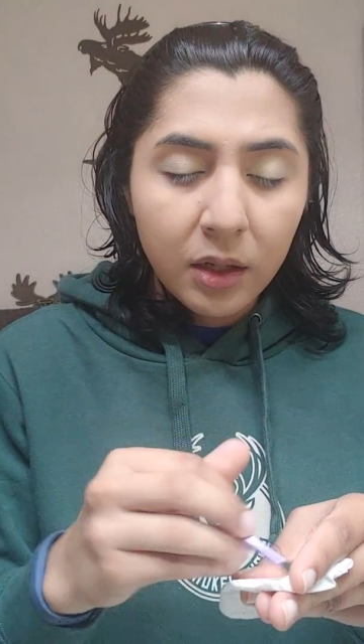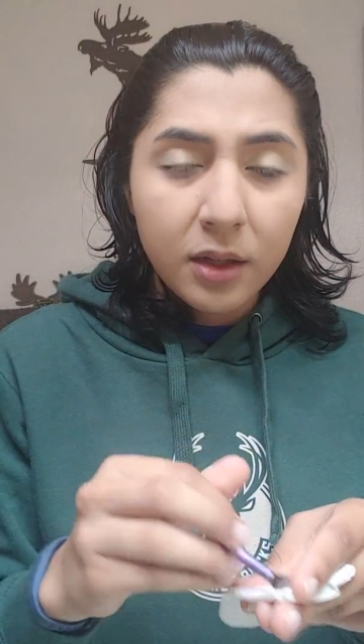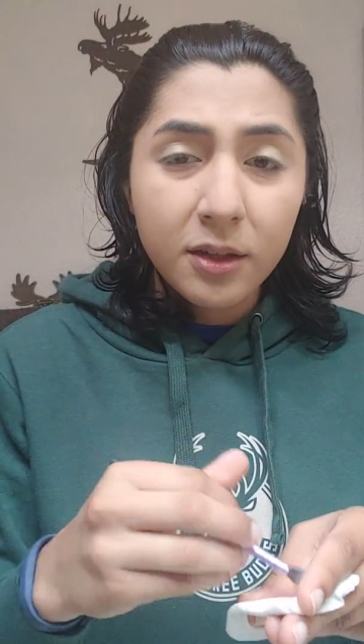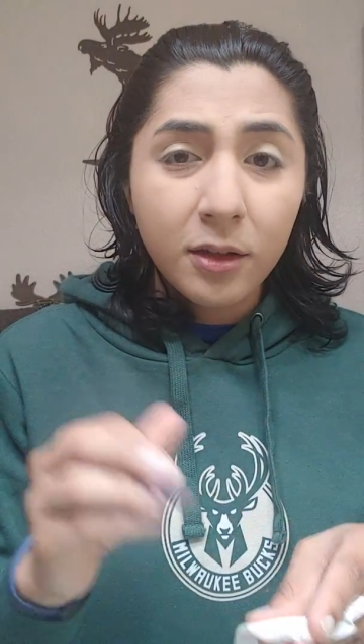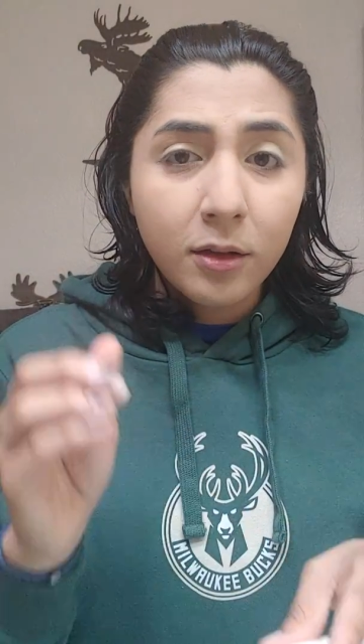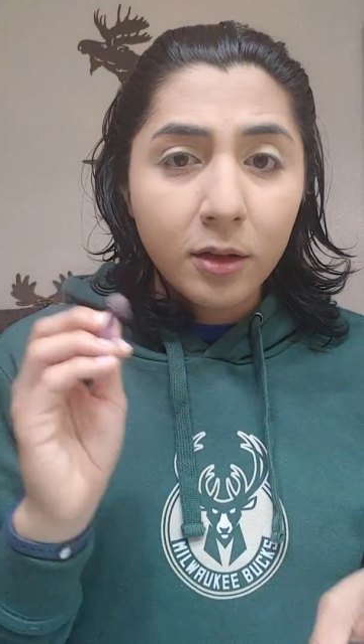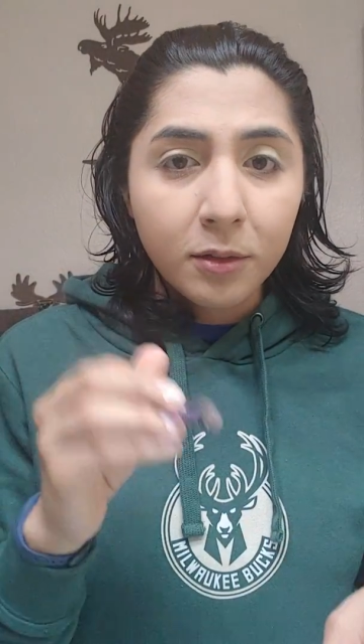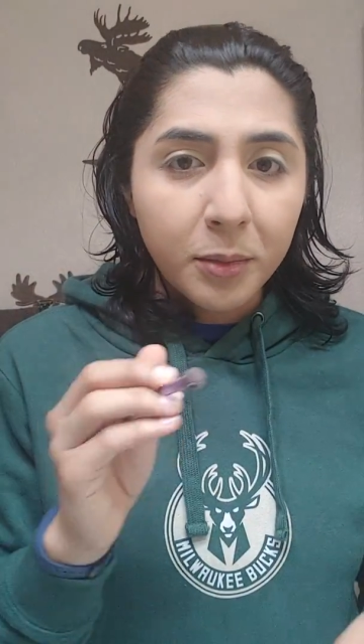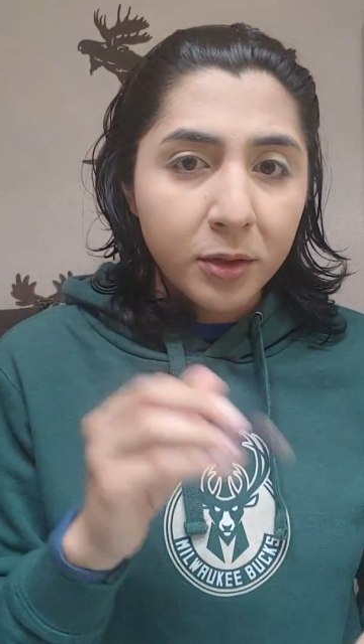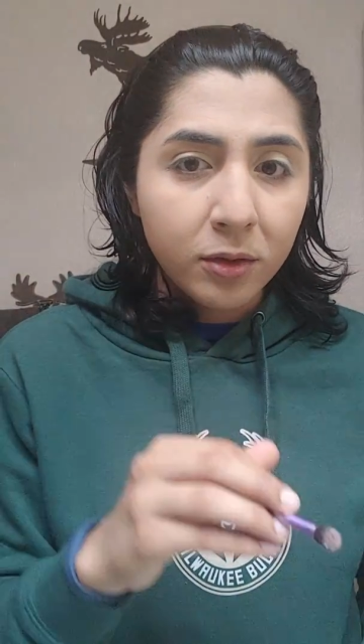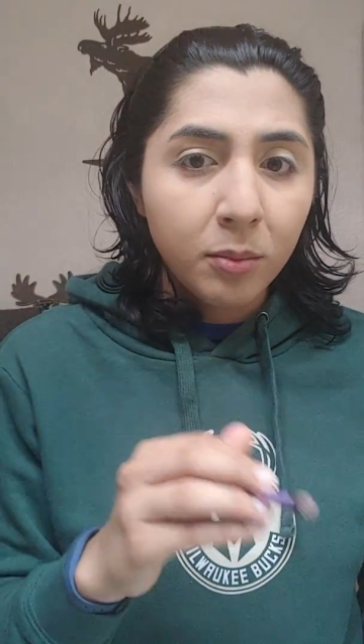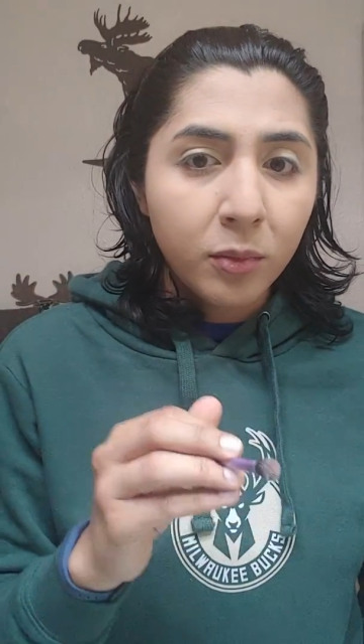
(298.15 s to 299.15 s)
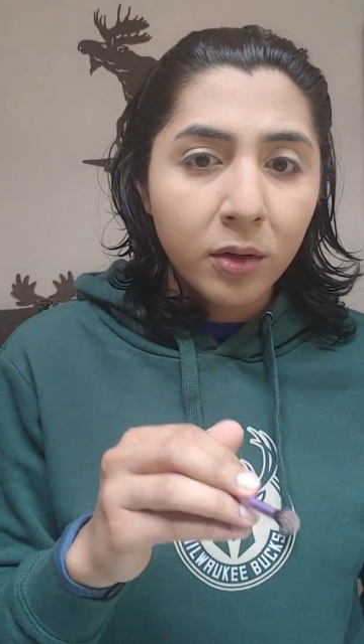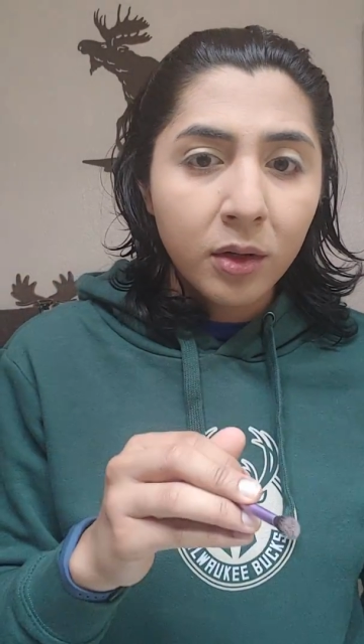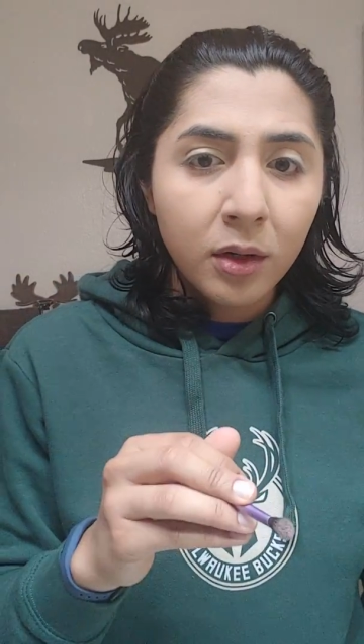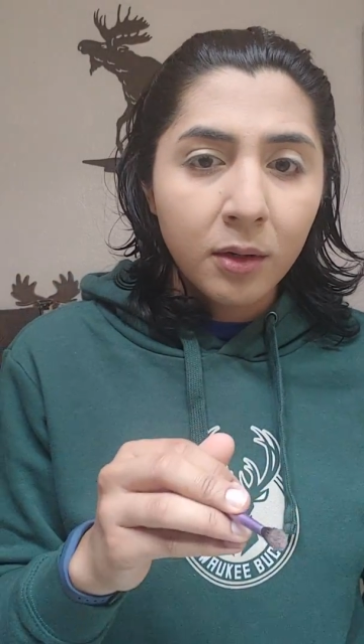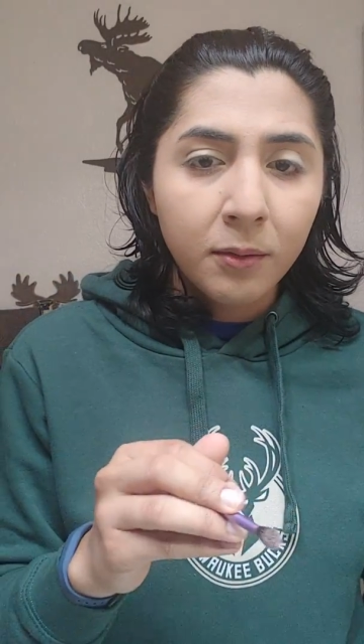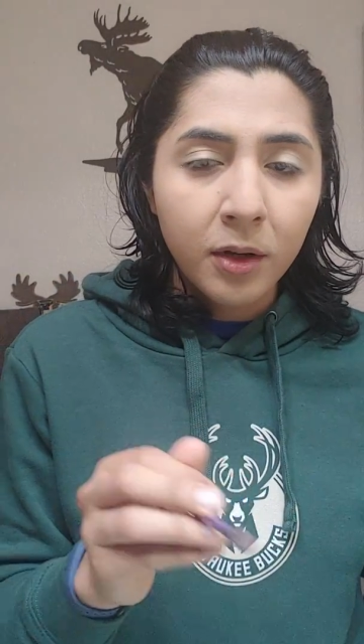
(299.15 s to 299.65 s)
This is especially
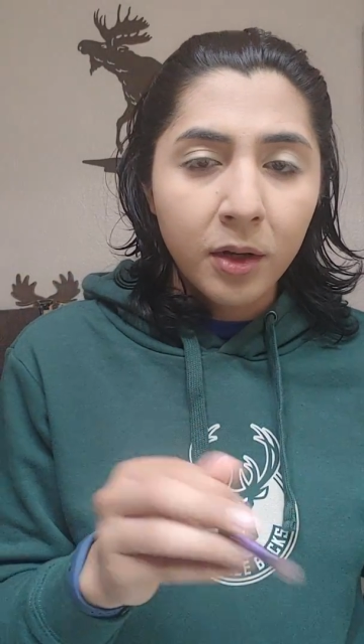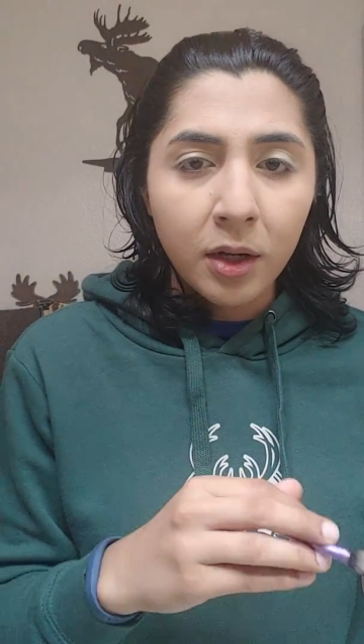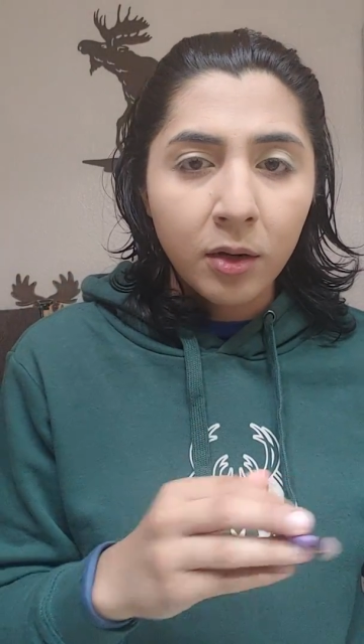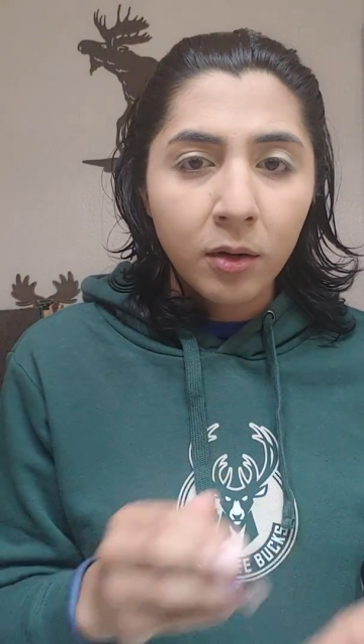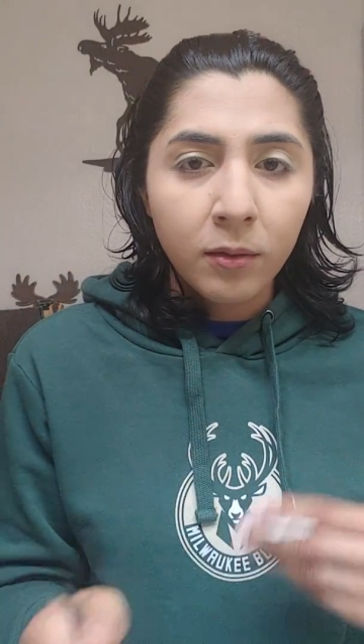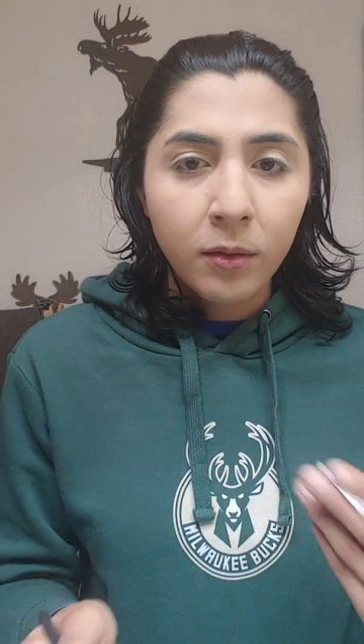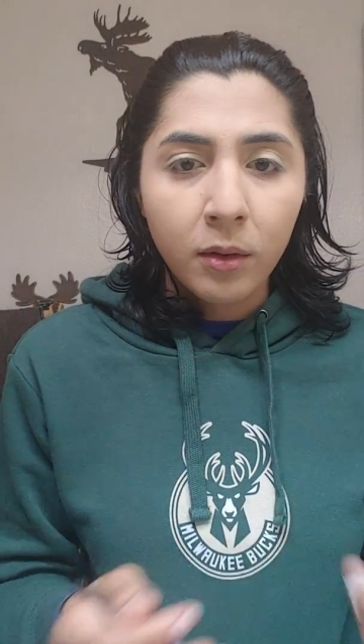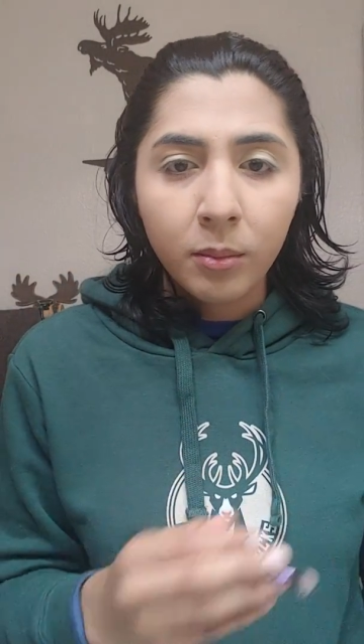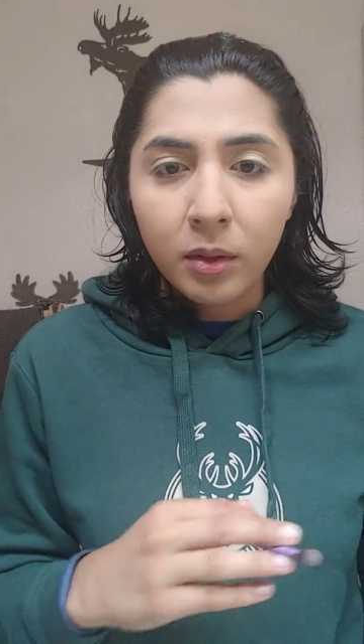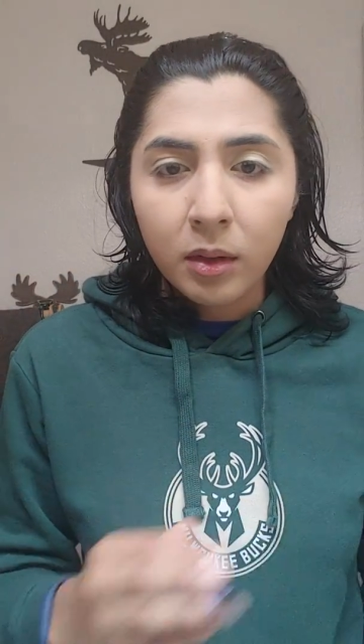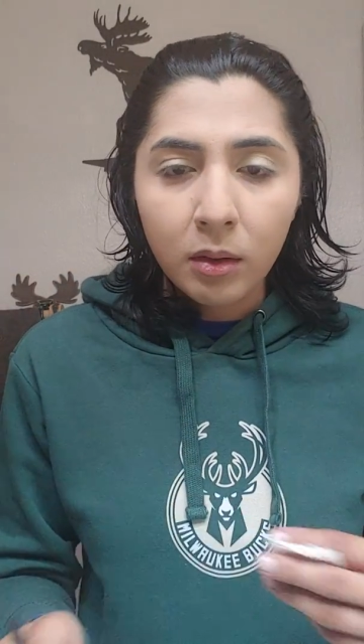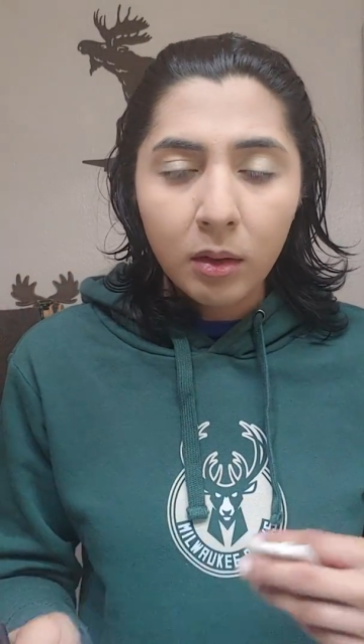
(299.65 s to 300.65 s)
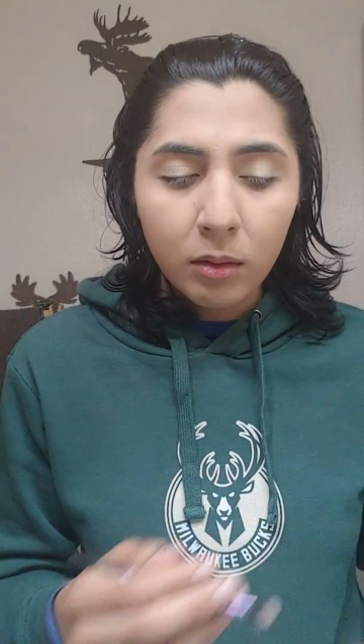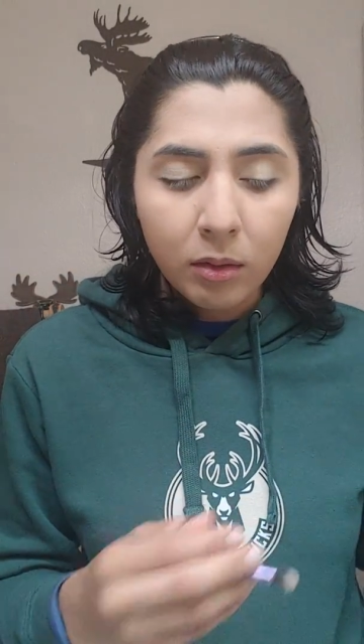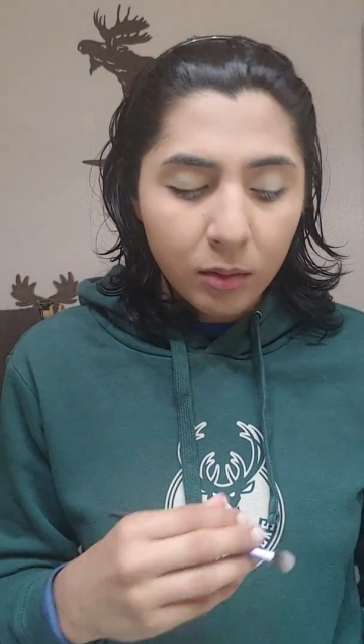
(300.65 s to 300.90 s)
important if you're going to go from you